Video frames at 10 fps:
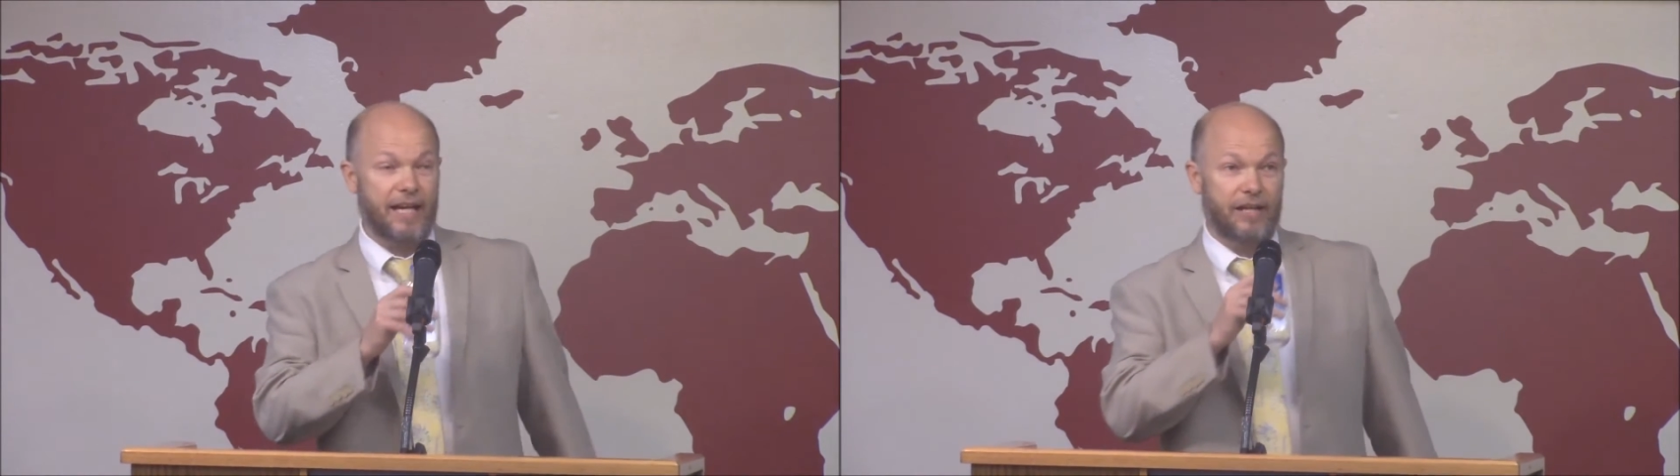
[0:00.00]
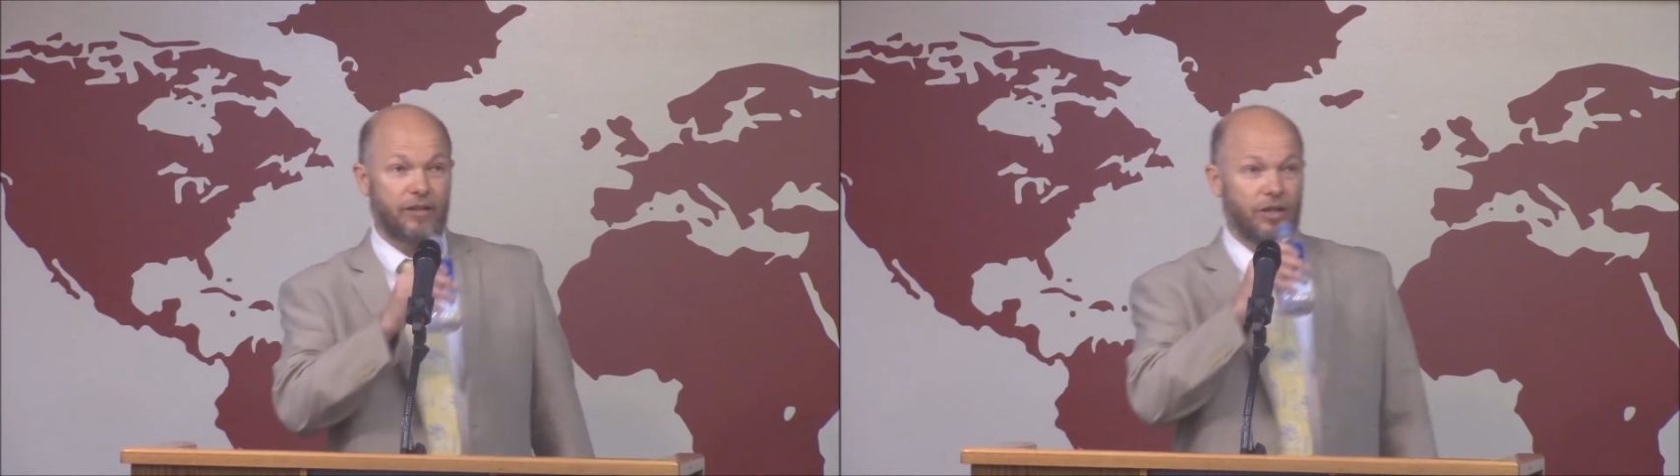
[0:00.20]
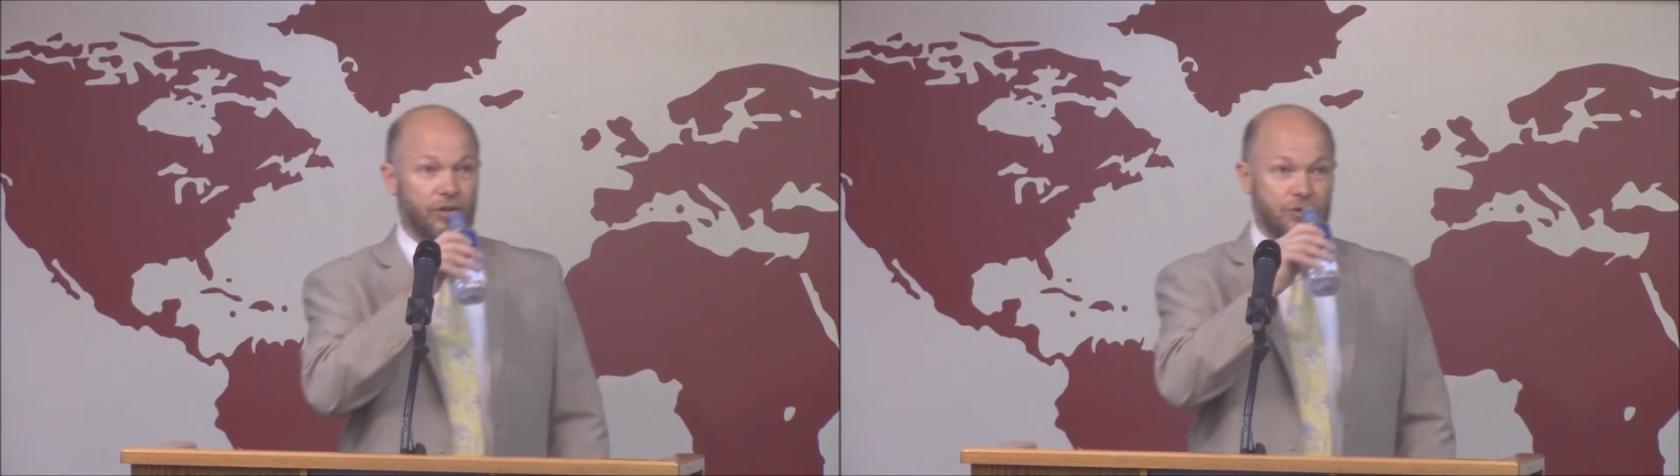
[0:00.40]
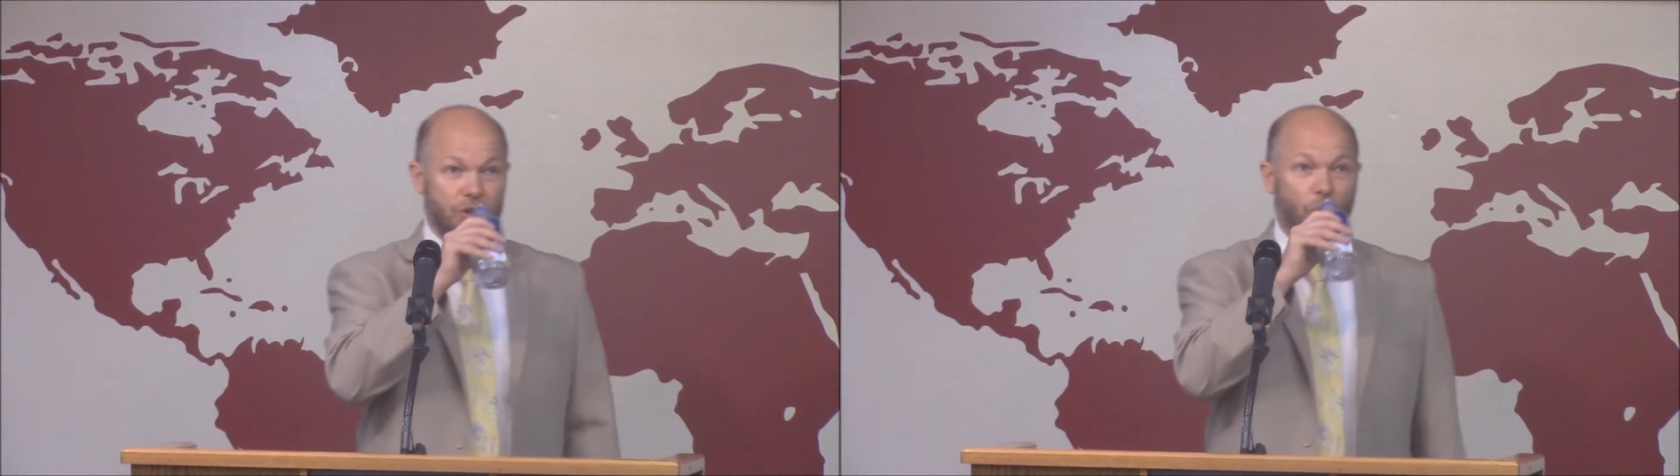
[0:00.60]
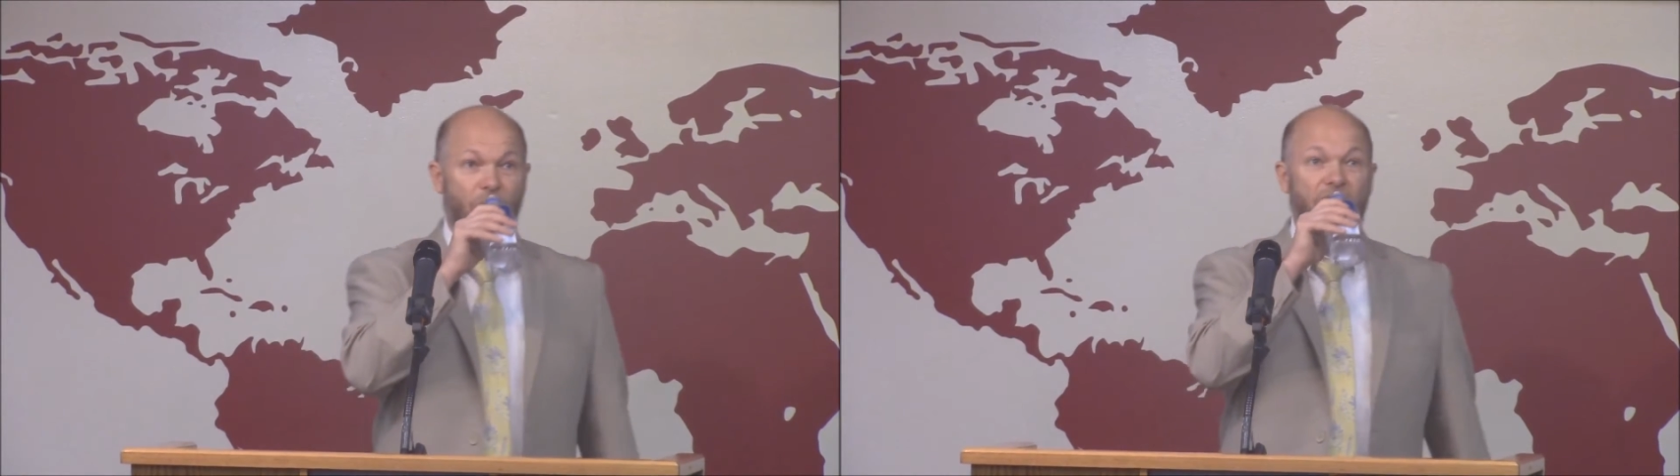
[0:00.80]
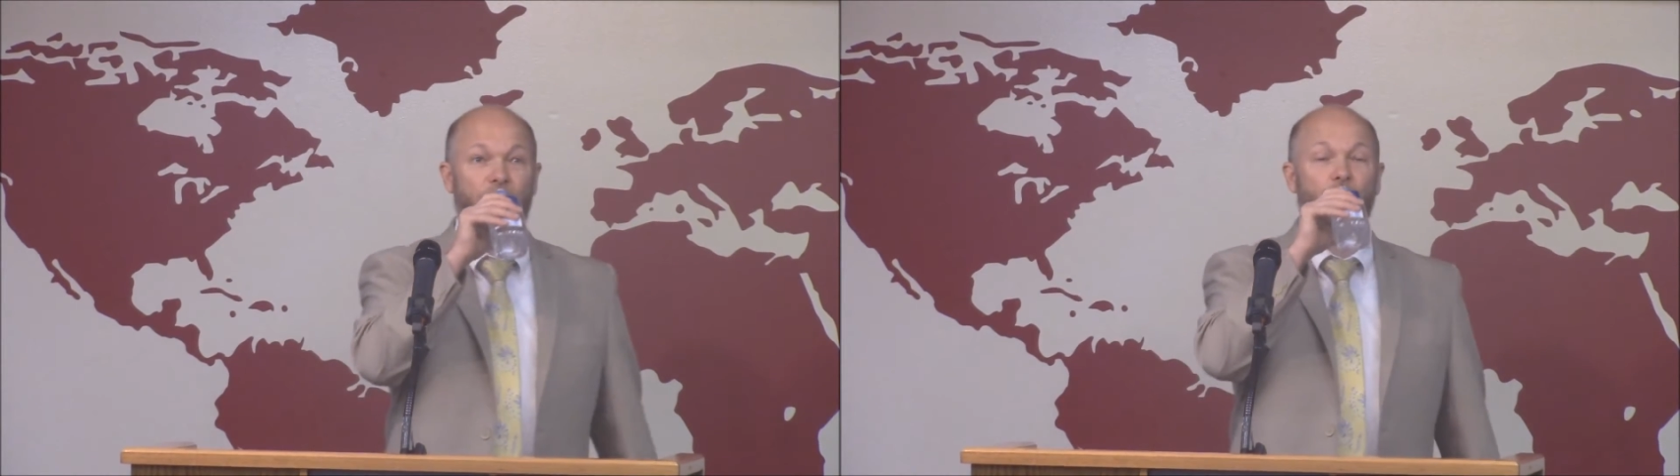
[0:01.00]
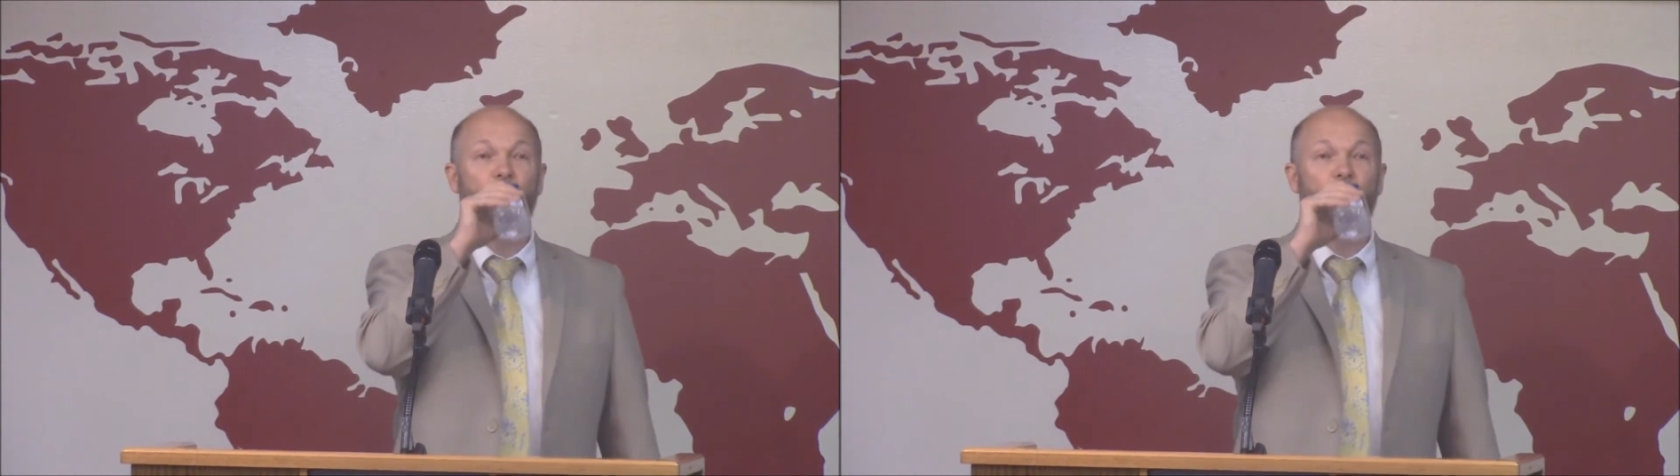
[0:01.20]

get in. There's no way.